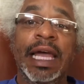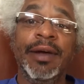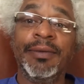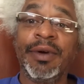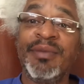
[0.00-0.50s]

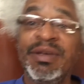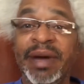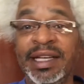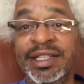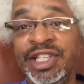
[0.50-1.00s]
Now, what do I mean
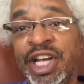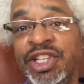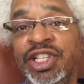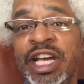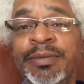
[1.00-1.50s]
by
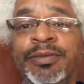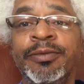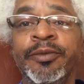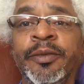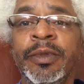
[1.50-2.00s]
change shape?
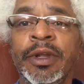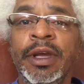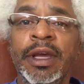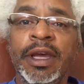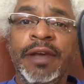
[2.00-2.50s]

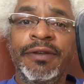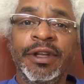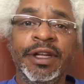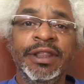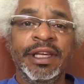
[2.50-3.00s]
If you
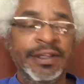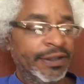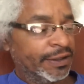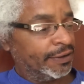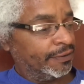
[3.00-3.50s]
look at
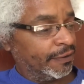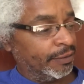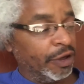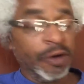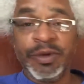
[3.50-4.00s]
this from your